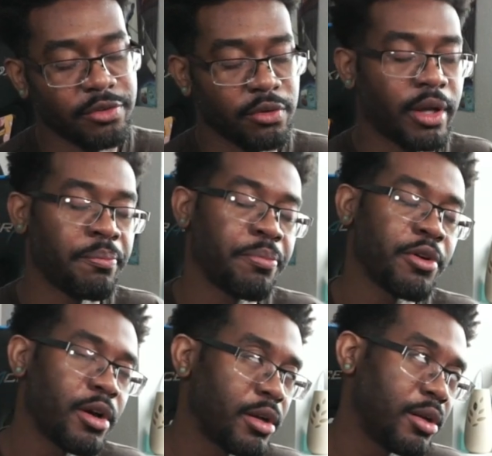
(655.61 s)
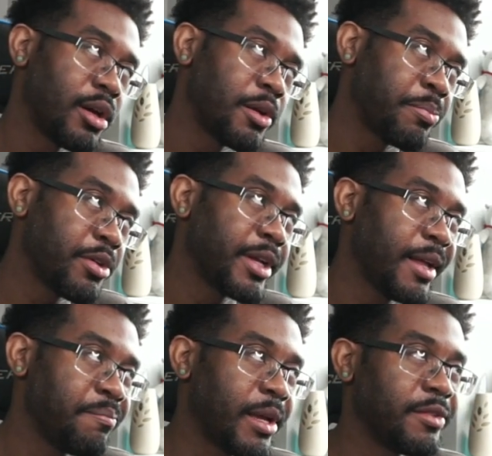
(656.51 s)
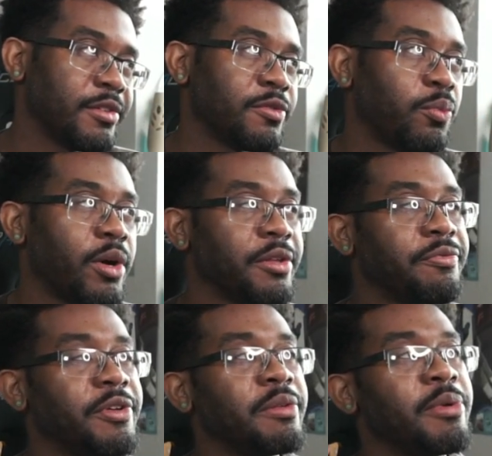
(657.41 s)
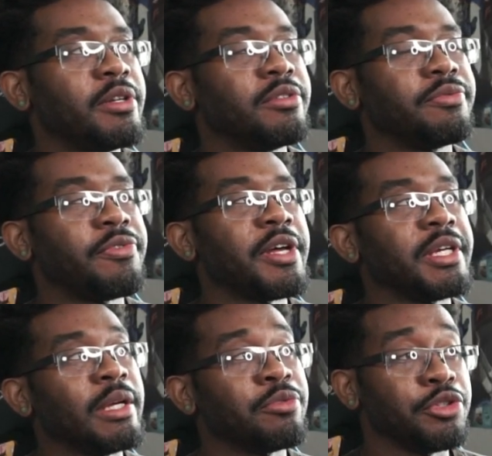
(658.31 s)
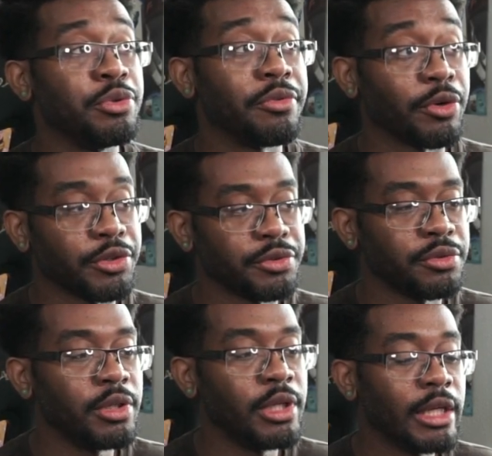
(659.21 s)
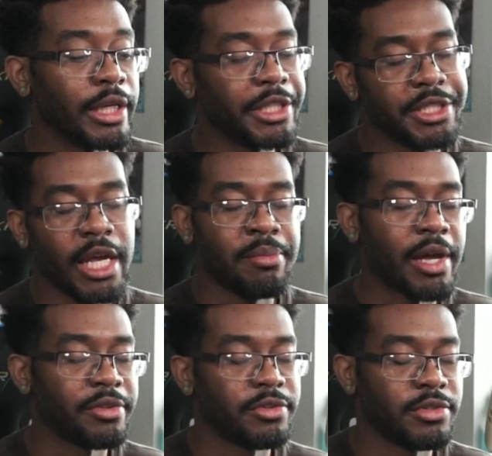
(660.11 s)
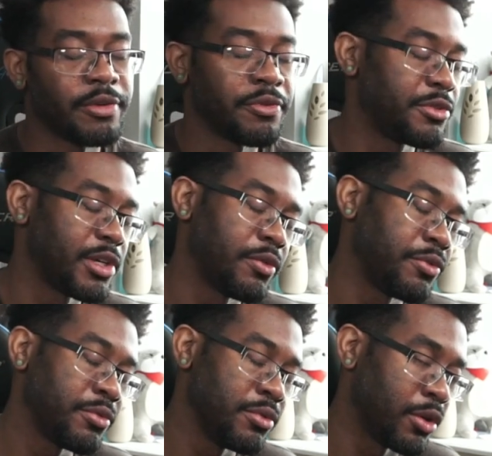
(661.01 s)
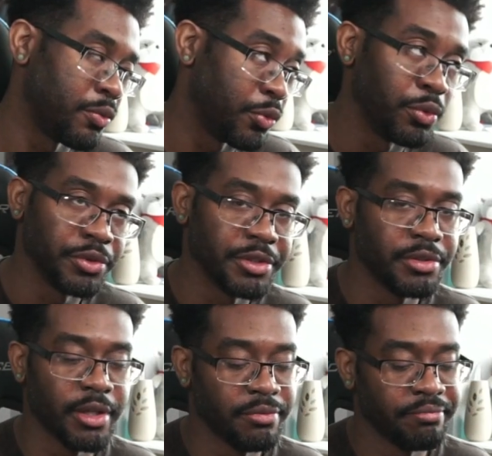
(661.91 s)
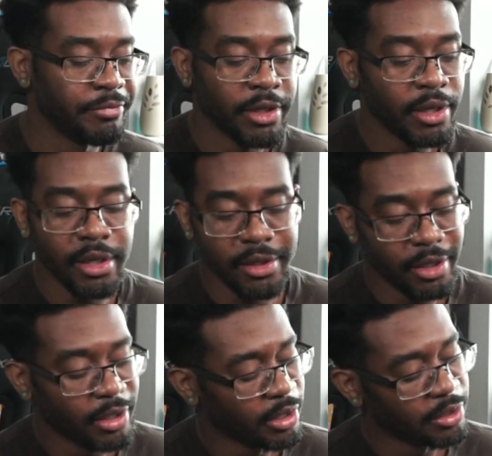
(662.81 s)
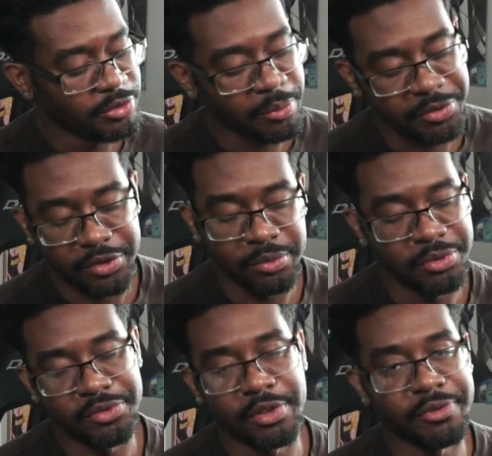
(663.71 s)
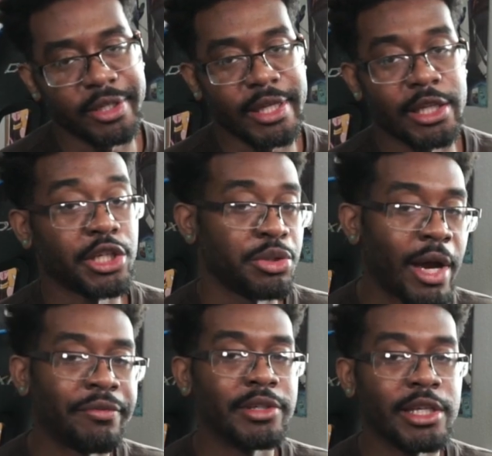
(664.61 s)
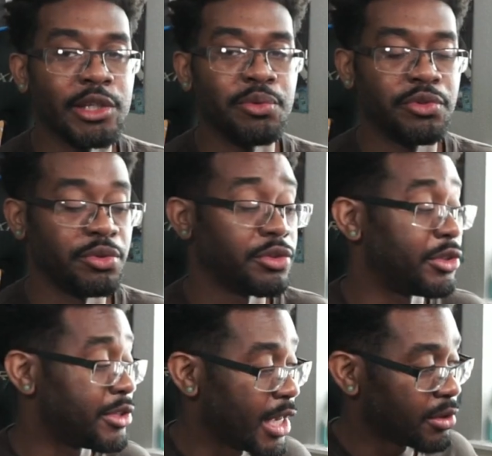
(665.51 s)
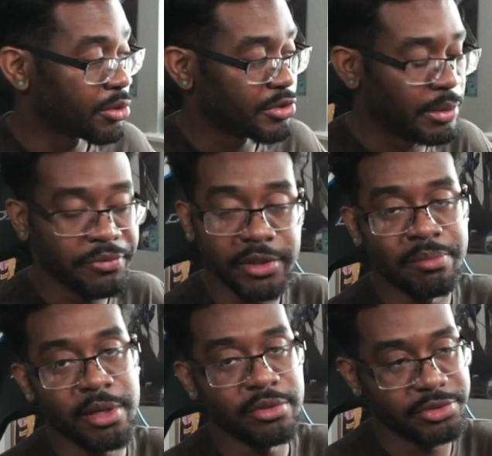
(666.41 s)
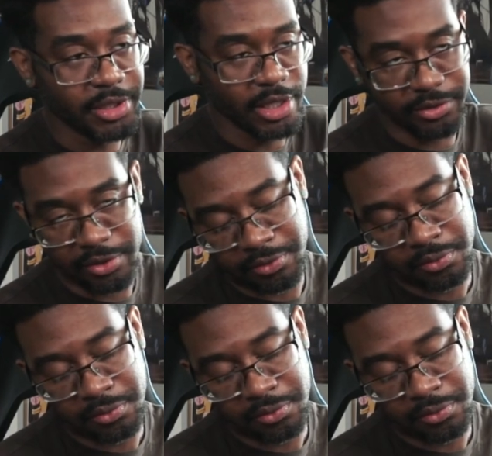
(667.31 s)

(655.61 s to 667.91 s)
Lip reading: So on a per game basis, while the fundamentals of fighting games are universal, each game has its different set of, you know, rules and subsystems and stuff like that you have to get used to take those same fundamentals to the next level.